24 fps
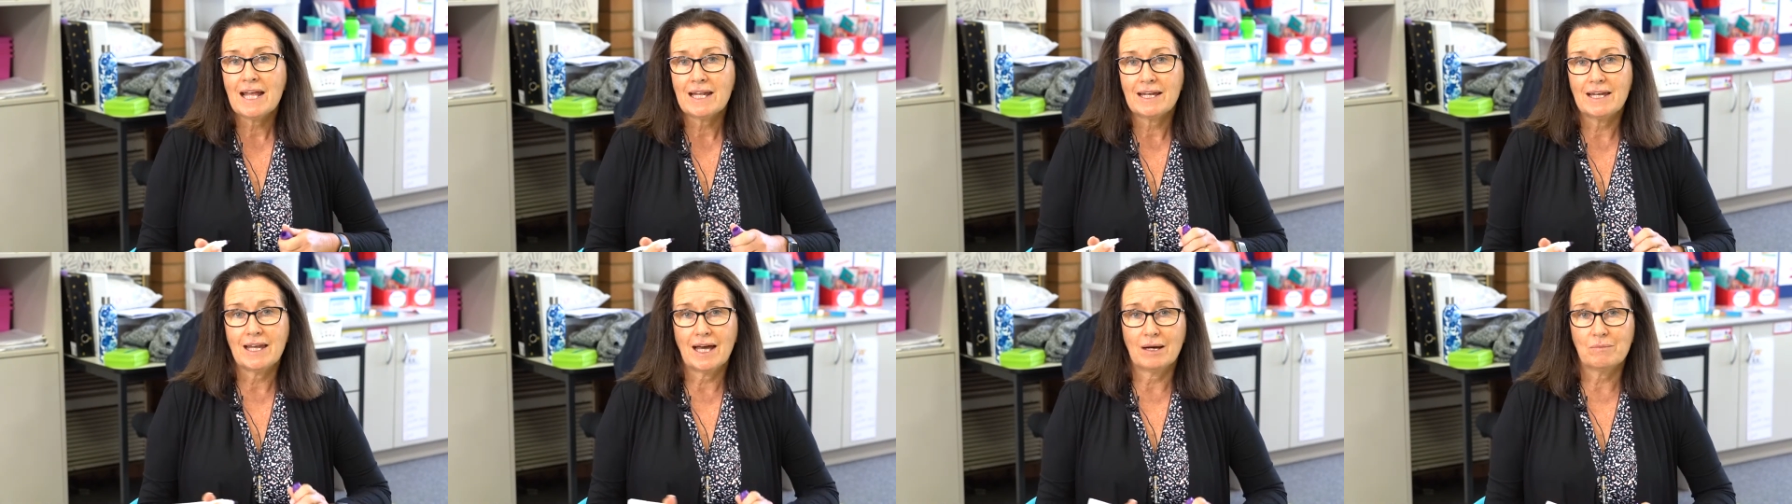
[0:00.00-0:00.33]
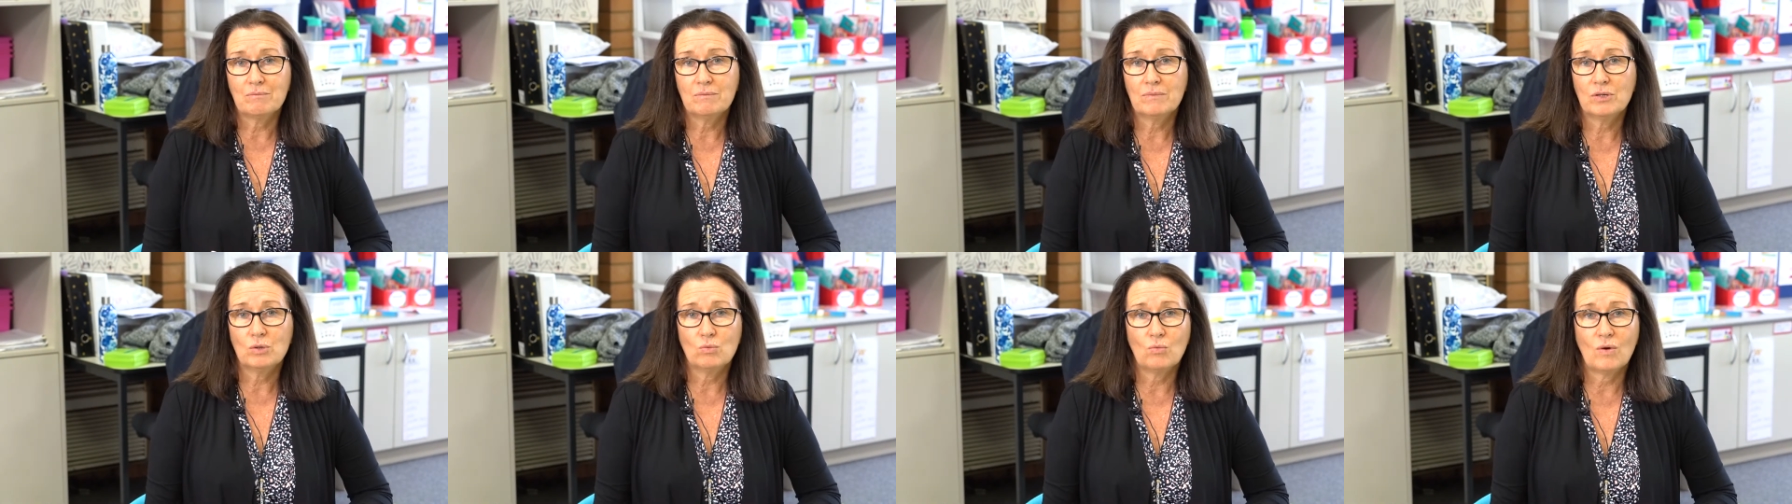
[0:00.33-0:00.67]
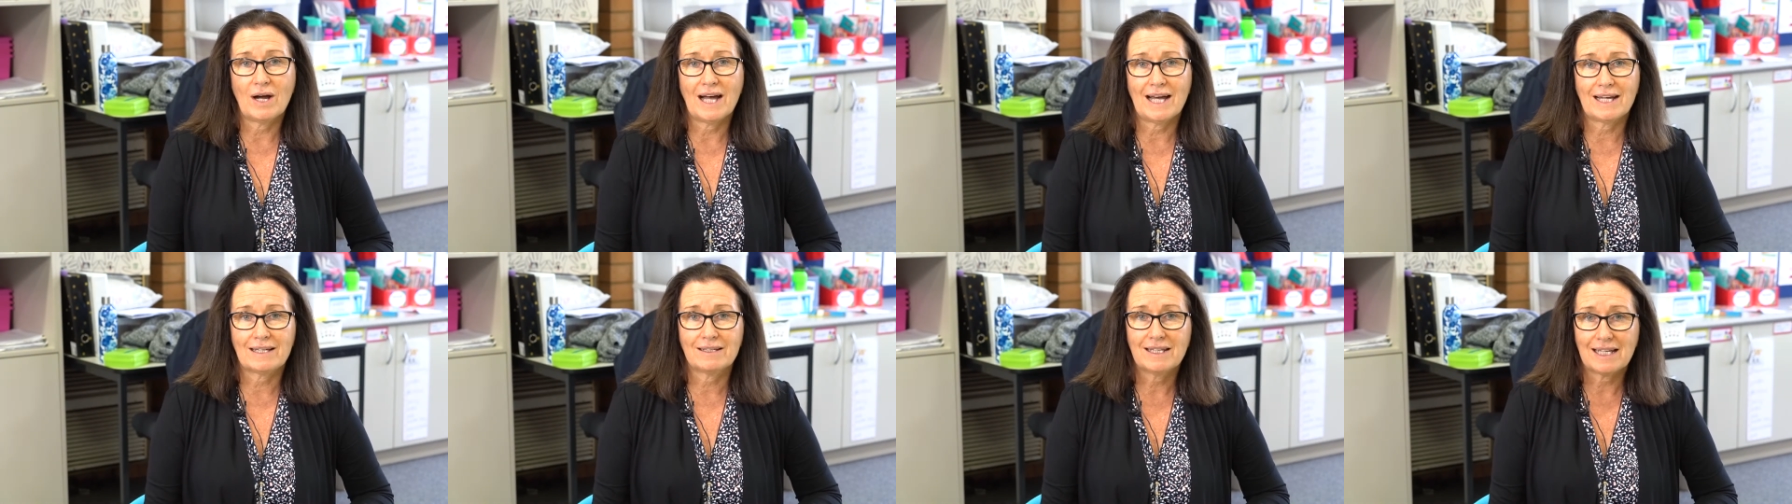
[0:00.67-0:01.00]
Number
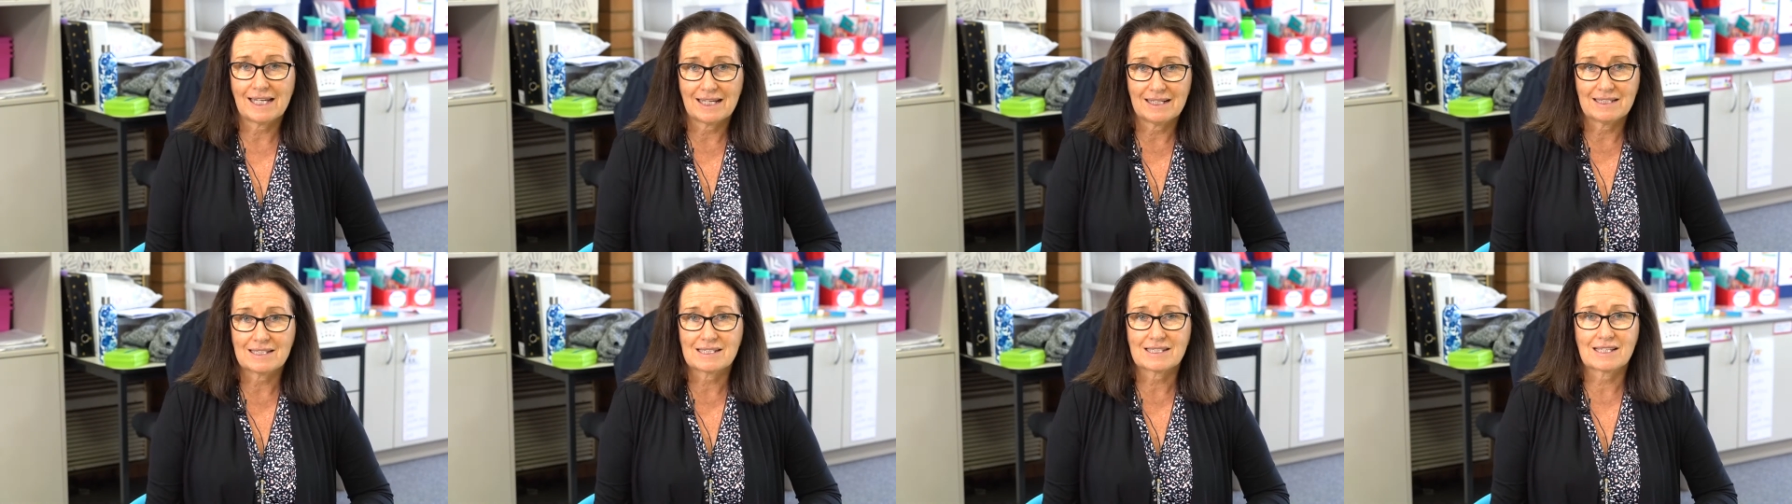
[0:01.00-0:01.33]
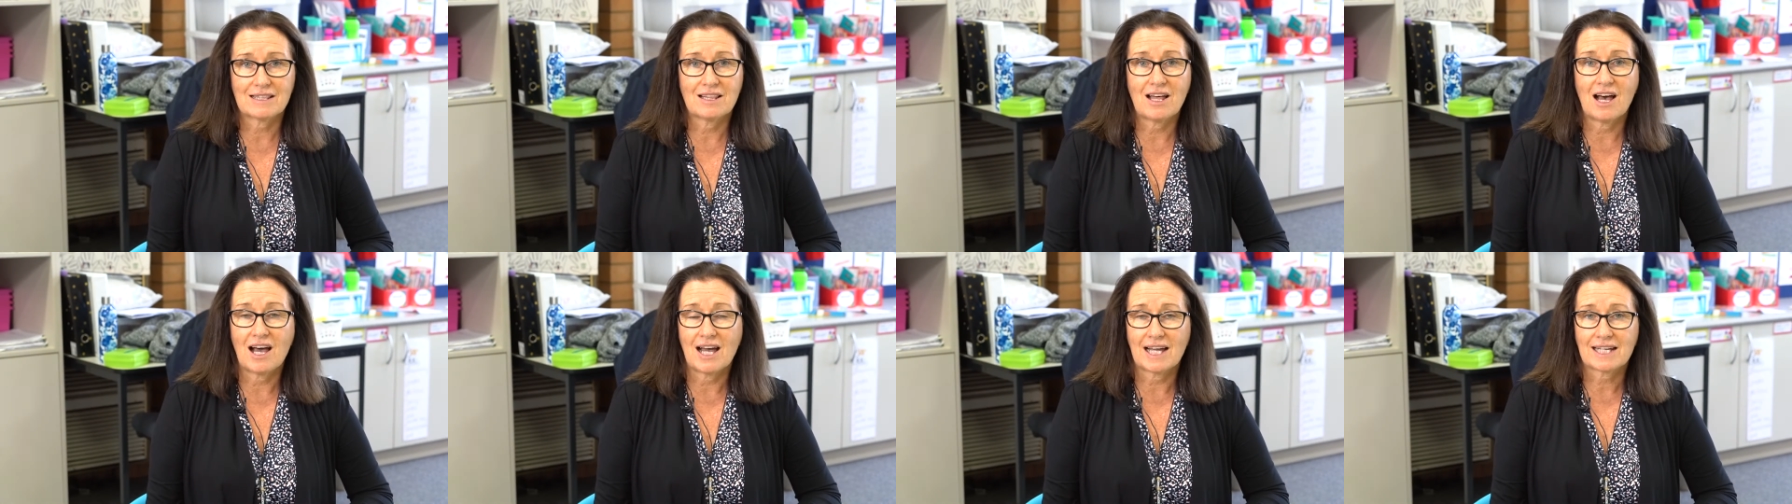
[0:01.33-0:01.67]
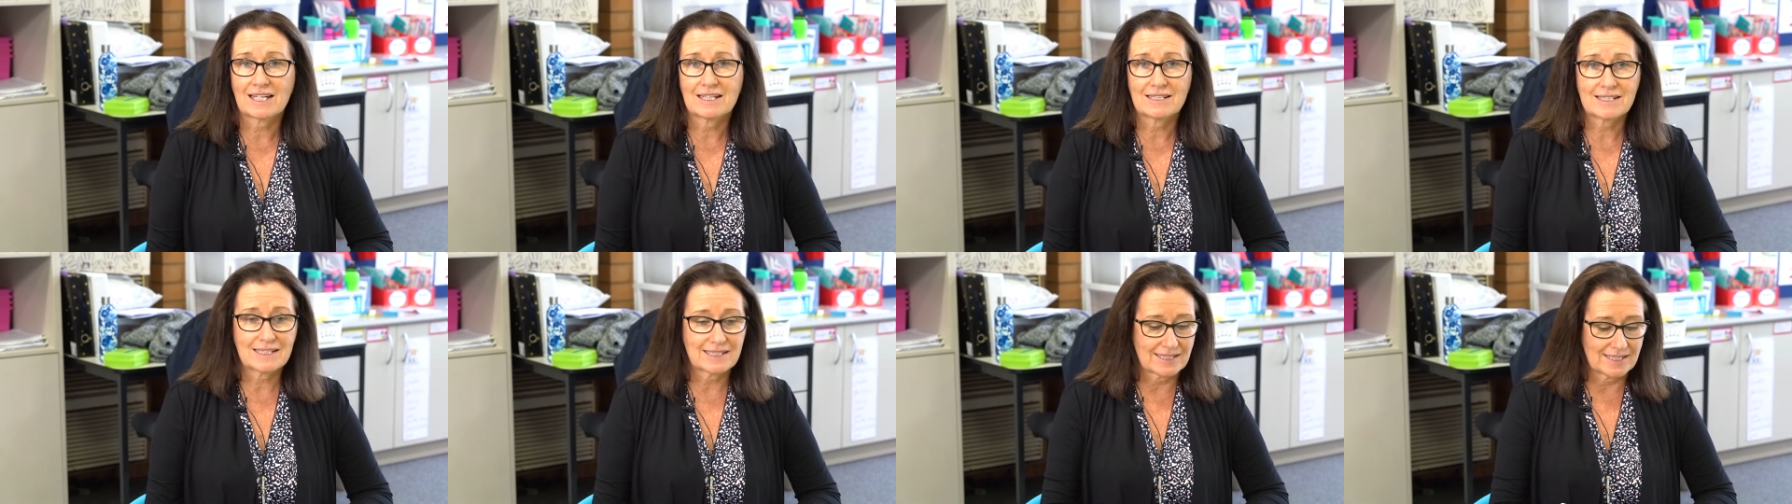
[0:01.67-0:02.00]
one is
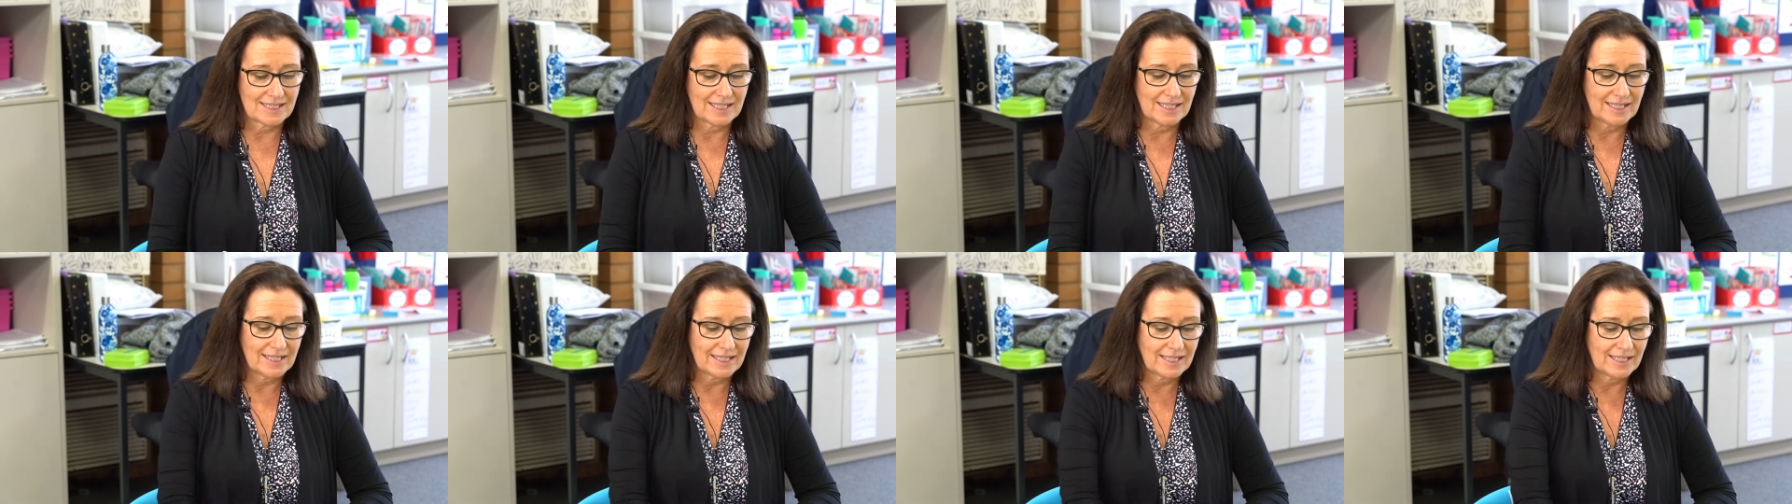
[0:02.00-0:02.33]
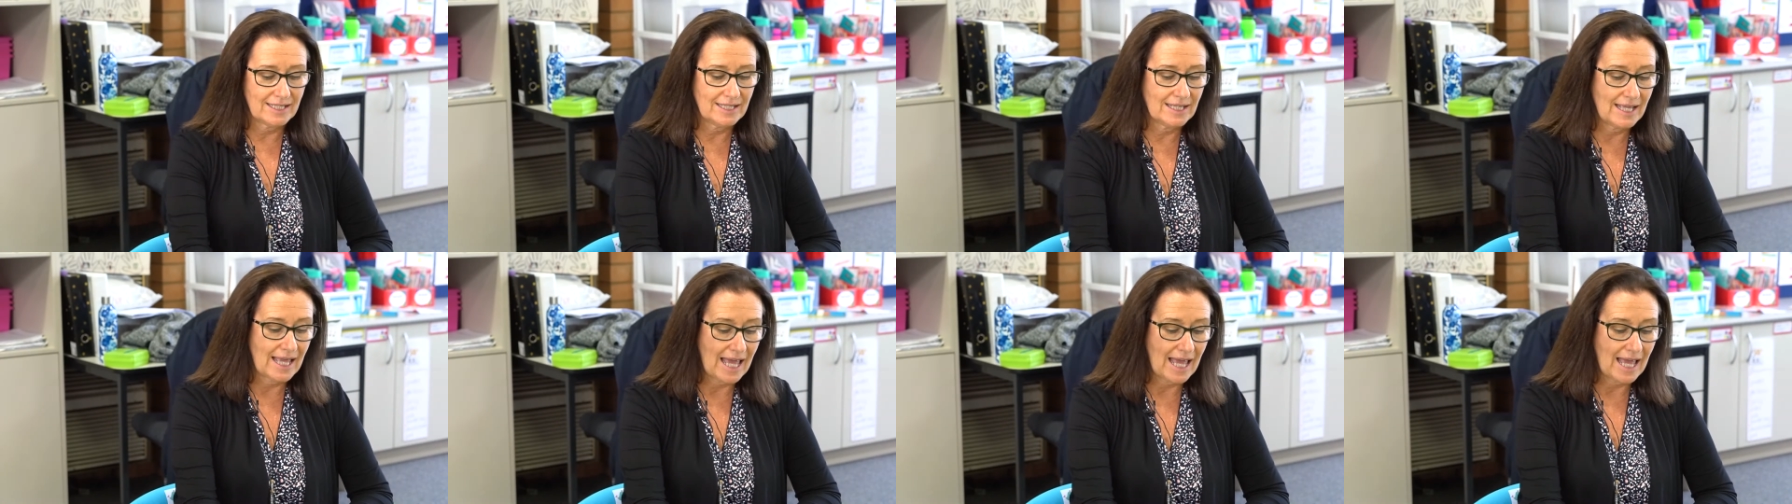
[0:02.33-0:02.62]
like a stick,